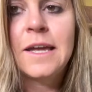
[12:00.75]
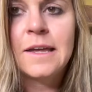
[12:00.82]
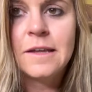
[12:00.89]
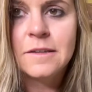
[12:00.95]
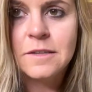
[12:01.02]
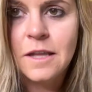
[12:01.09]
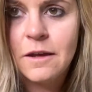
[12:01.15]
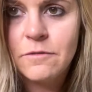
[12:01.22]

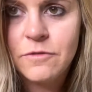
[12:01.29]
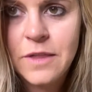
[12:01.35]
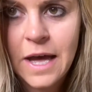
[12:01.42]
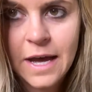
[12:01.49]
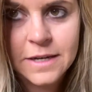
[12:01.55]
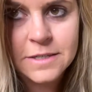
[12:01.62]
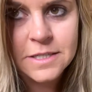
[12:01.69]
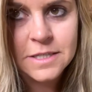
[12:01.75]
Love
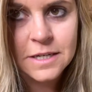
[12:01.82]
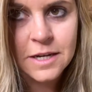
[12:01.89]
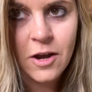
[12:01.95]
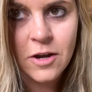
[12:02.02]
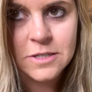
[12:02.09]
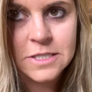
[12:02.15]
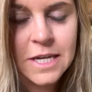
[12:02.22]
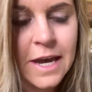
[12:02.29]
that
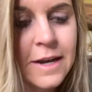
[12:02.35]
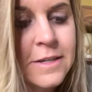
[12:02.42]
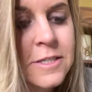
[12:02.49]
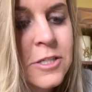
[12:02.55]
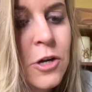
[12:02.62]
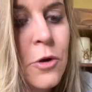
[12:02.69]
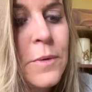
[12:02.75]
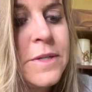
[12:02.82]

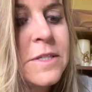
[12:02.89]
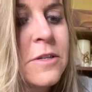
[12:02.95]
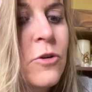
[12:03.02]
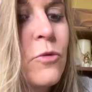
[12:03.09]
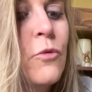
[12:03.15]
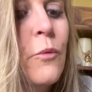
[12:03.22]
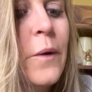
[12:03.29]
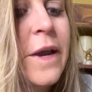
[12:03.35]
context. Always
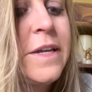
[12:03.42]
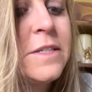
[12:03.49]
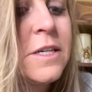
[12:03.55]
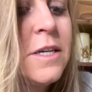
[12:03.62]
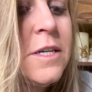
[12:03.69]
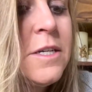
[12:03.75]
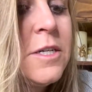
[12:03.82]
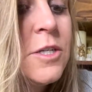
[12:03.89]
great
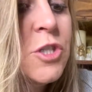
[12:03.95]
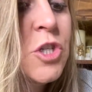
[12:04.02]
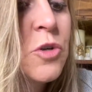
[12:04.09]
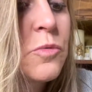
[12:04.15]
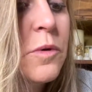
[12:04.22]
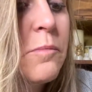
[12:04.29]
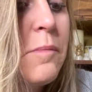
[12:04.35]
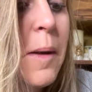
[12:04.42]
to
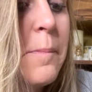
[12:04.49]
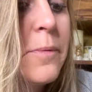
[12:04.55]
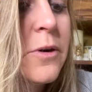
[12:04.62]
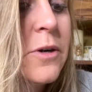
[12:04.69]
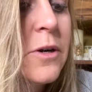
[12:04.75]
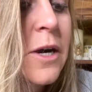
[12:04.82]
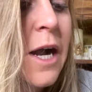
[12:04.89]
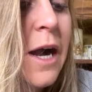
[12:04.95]

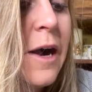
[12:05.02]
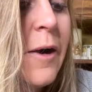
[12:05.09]
remember